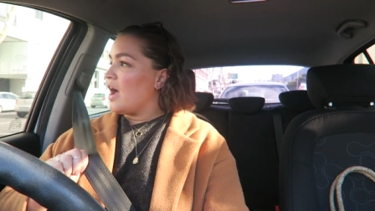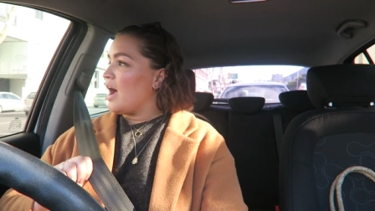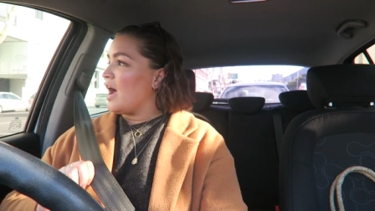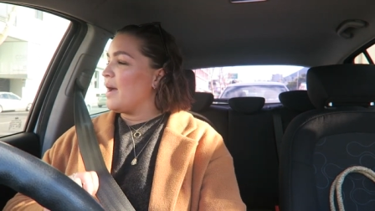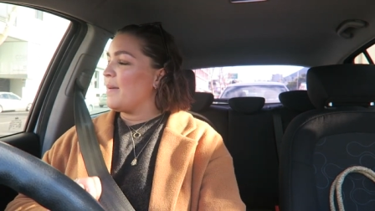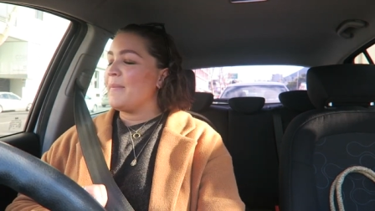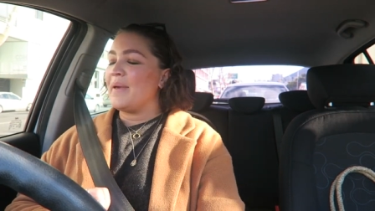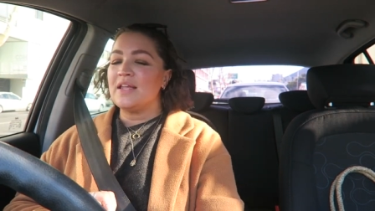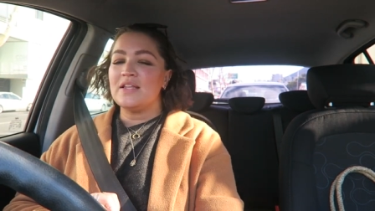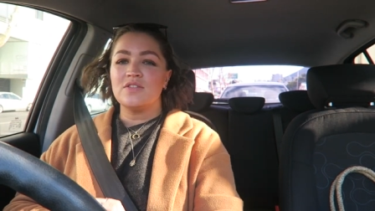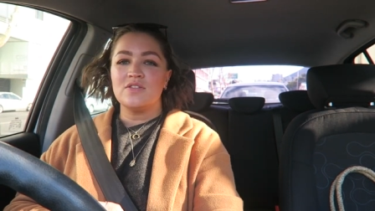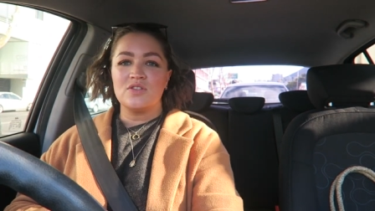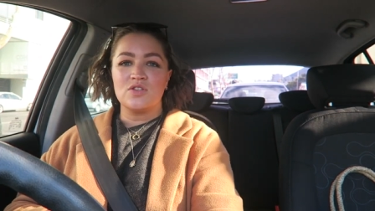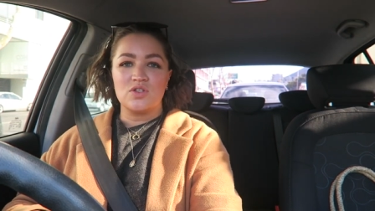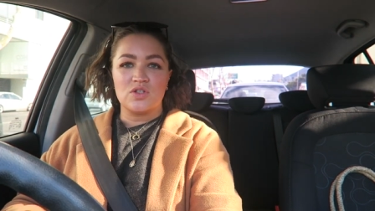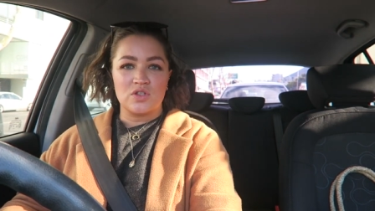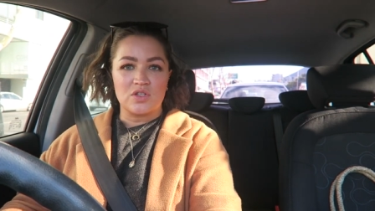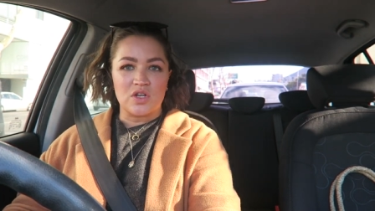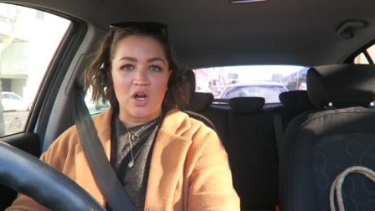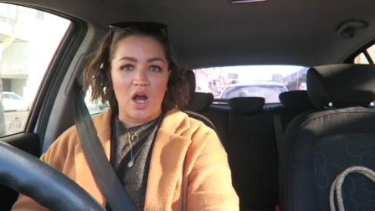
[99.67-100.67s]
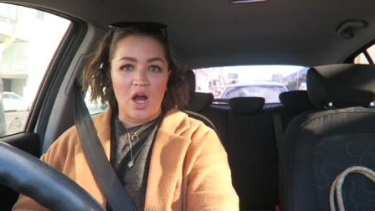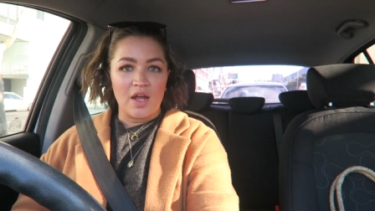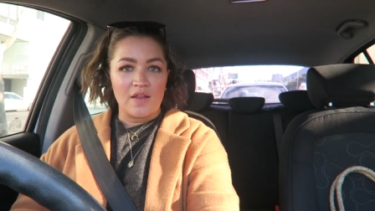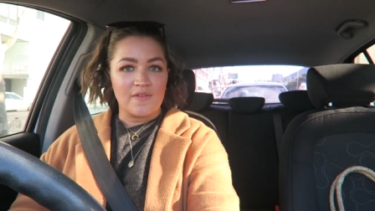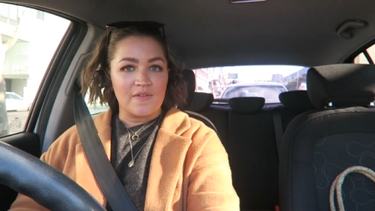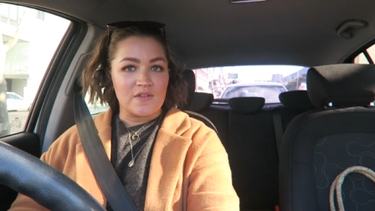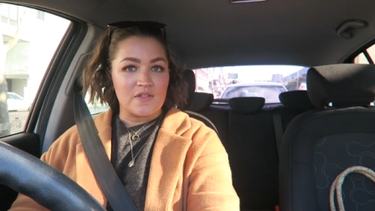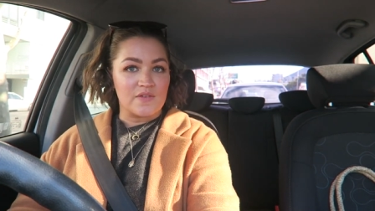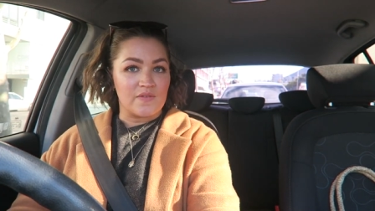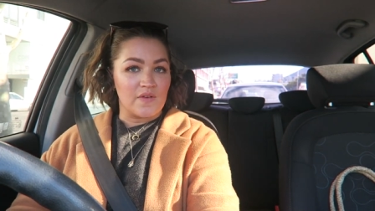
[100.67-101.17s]
I meant to start
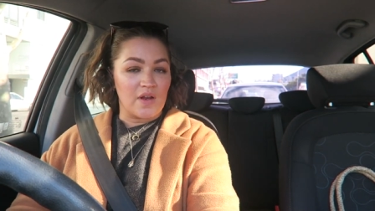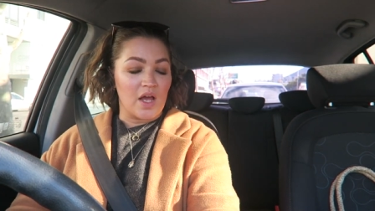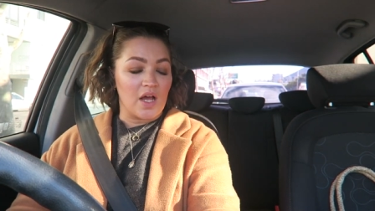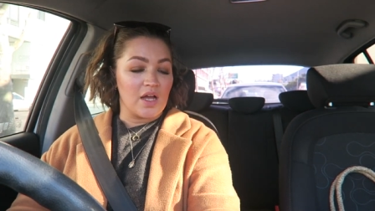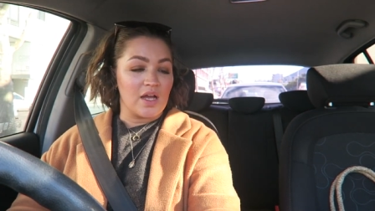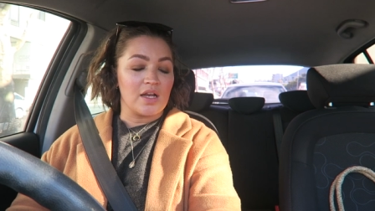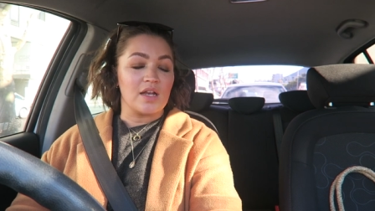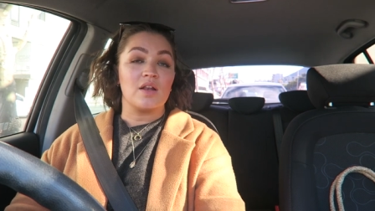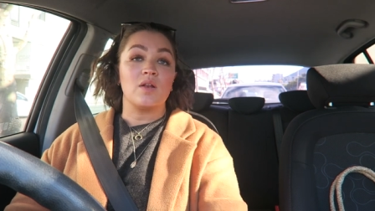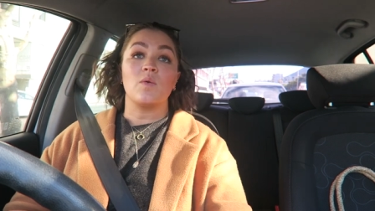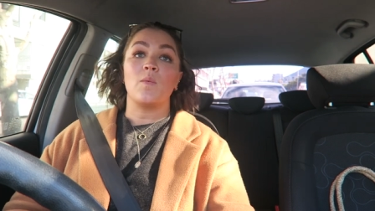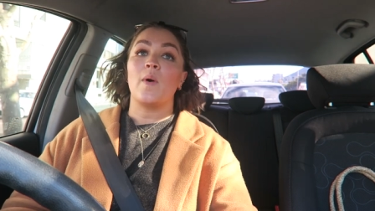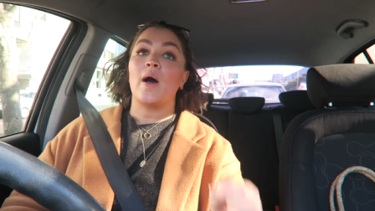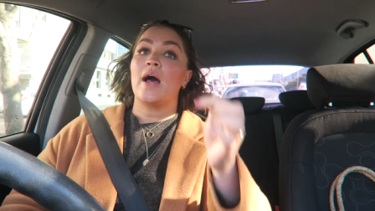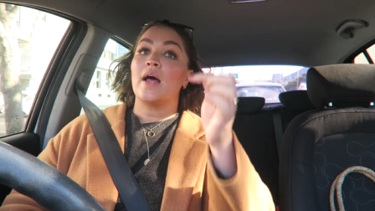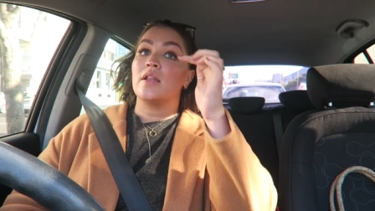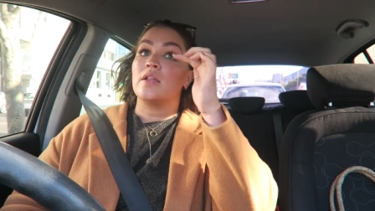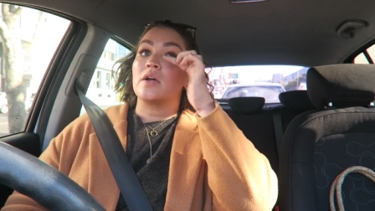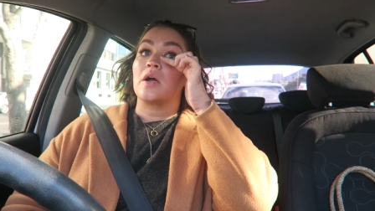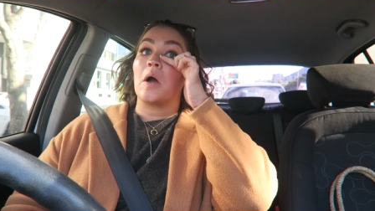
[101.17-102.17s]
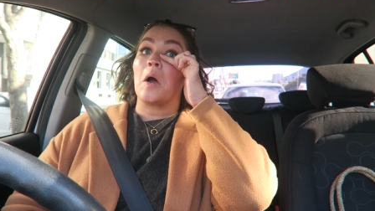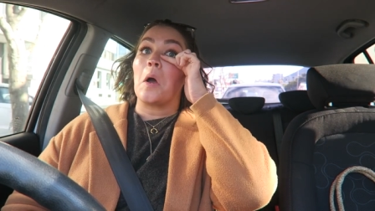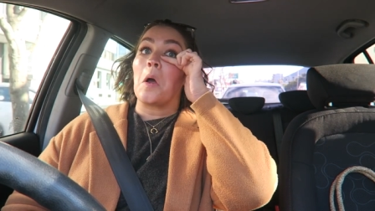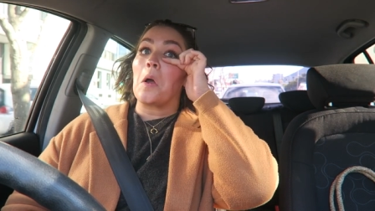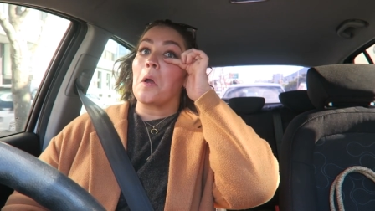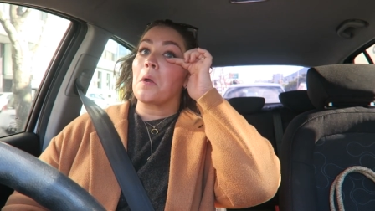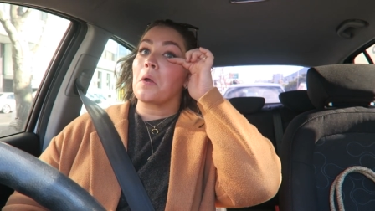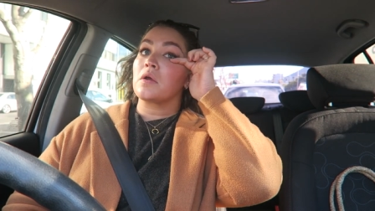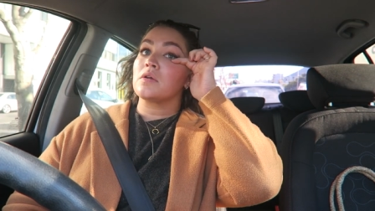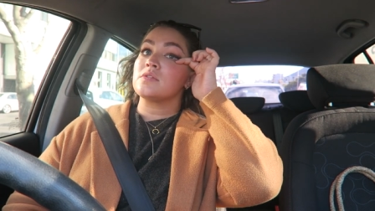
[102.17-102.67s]
this vlog a little while
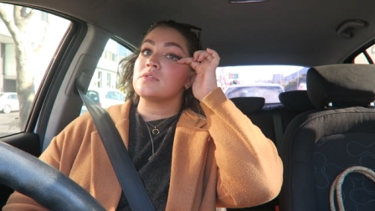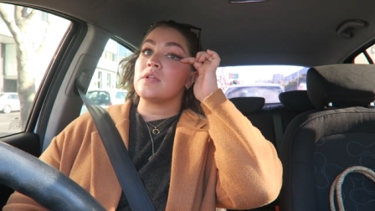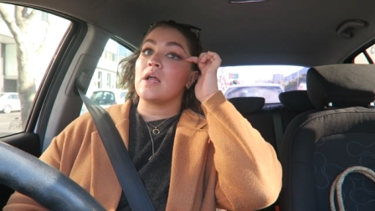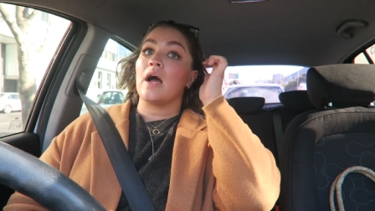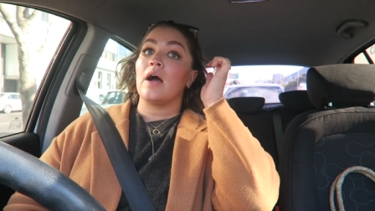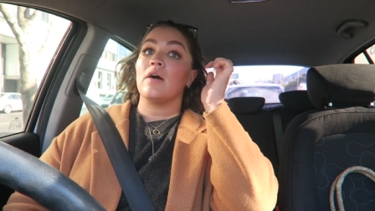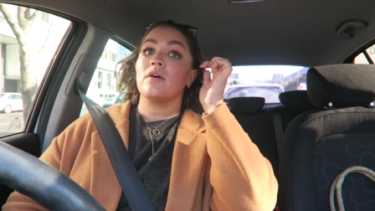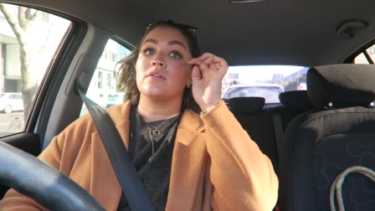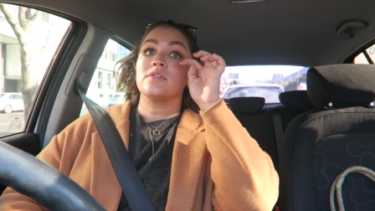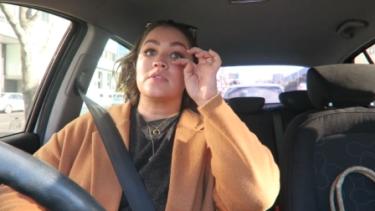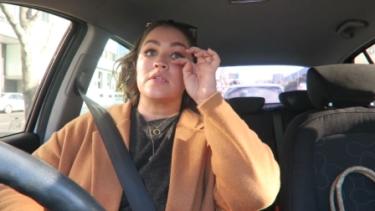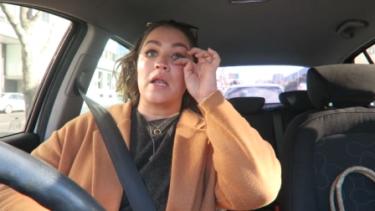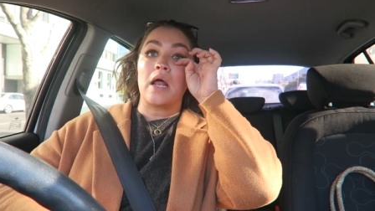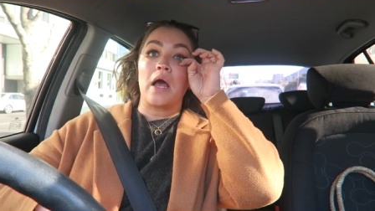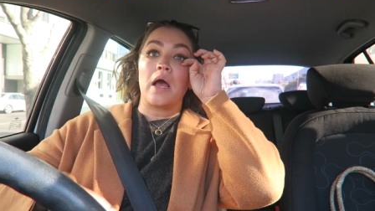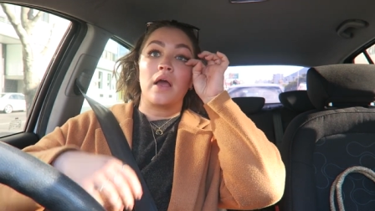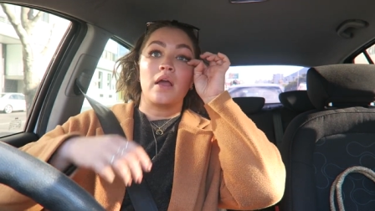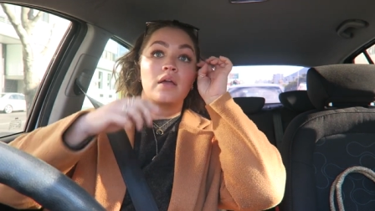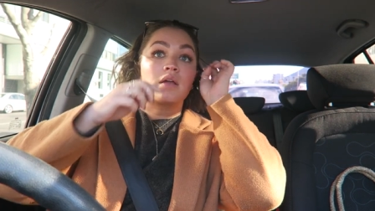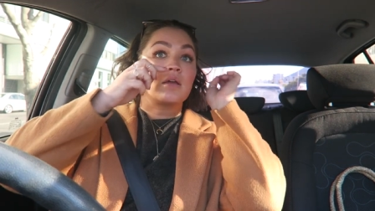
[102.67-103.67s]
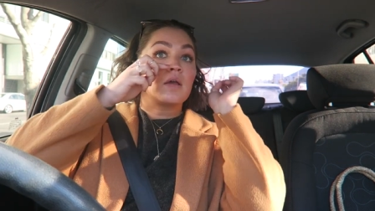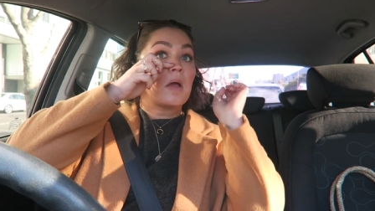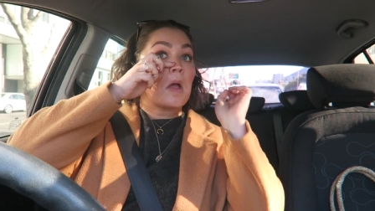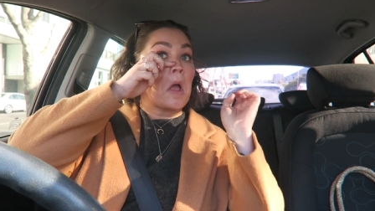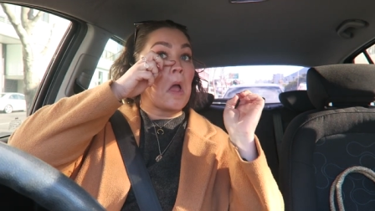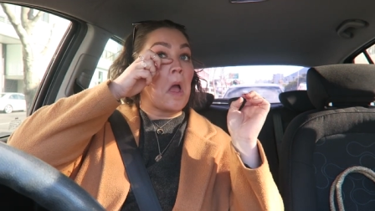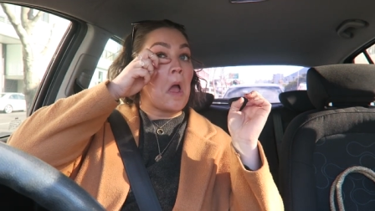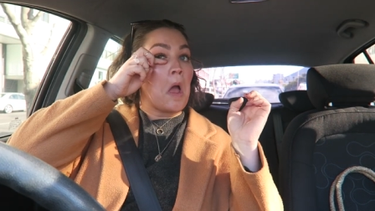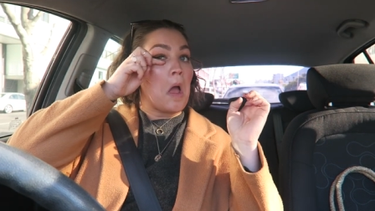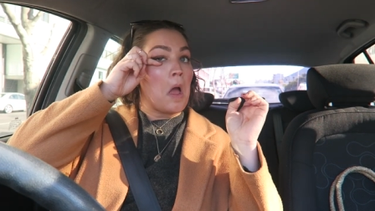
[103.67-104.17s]
ago because now it's like,
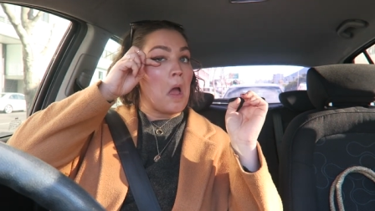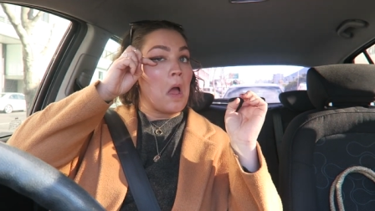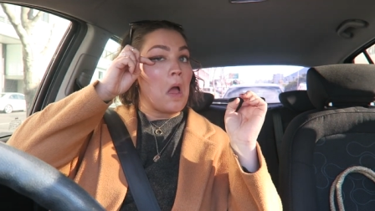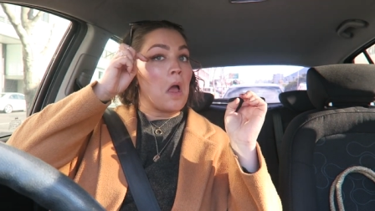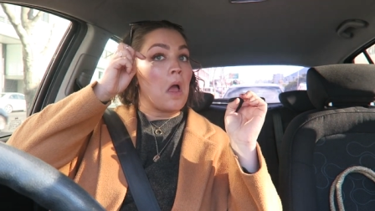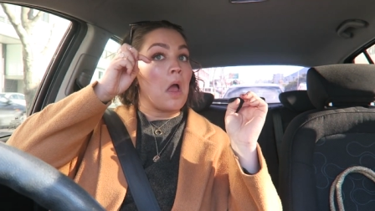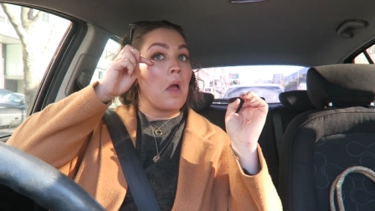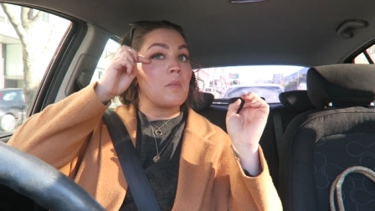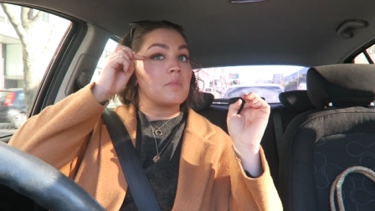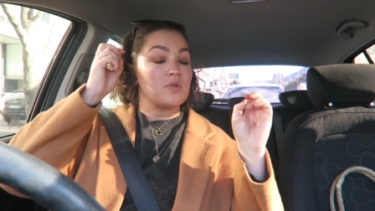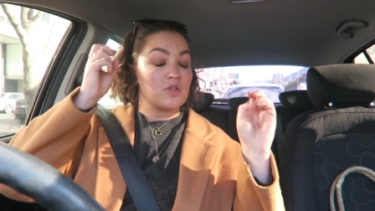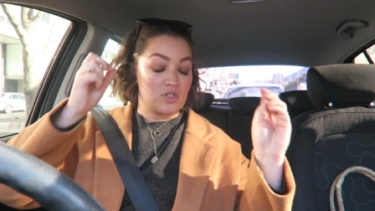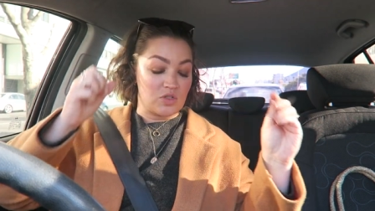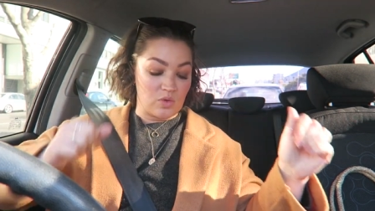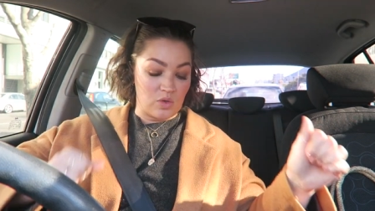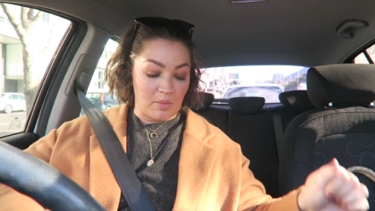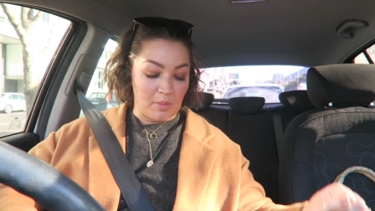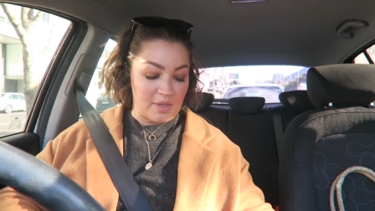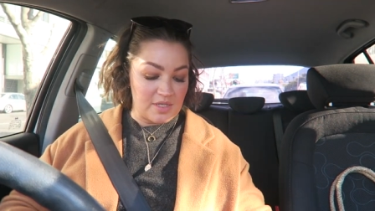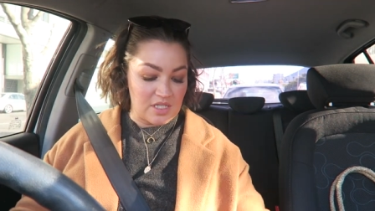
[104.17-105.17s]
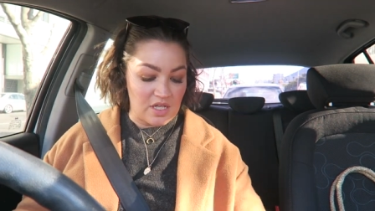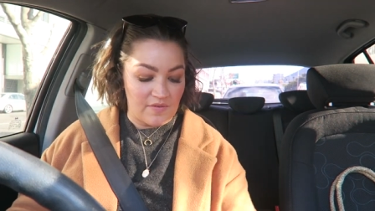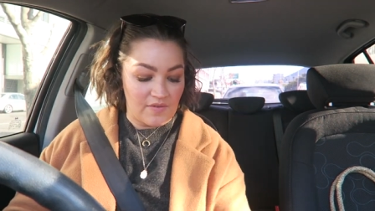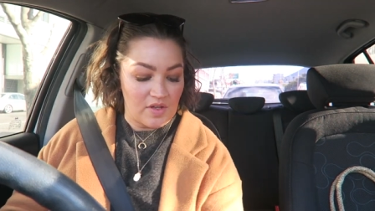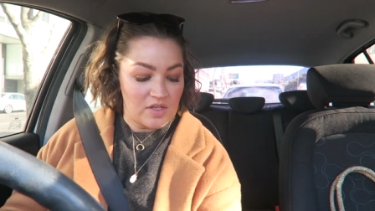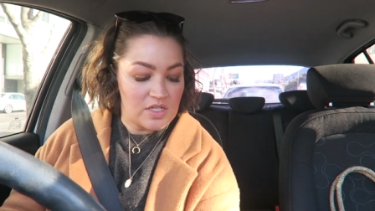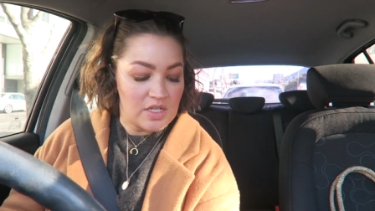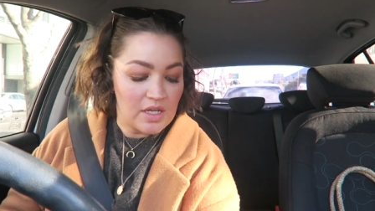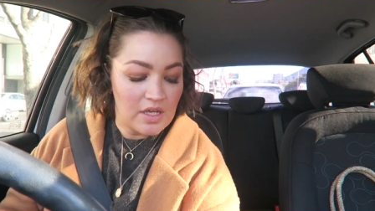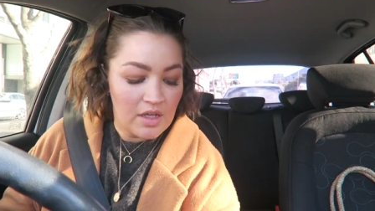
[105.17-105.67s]
I'm just sorting myself
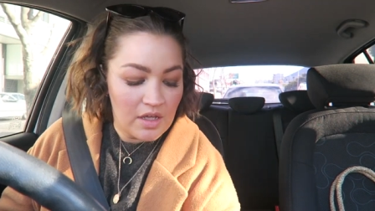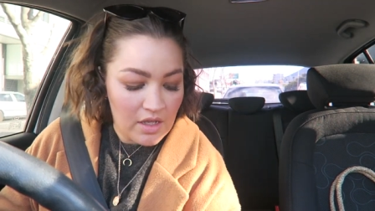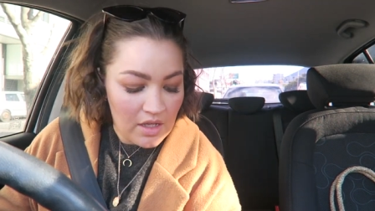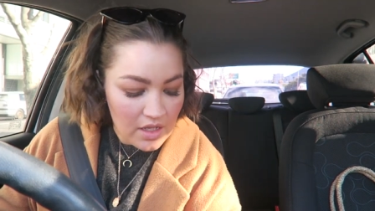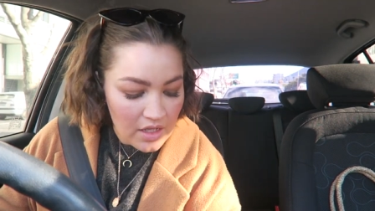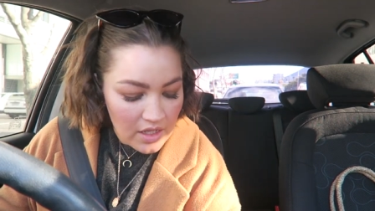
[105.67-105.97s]
out here.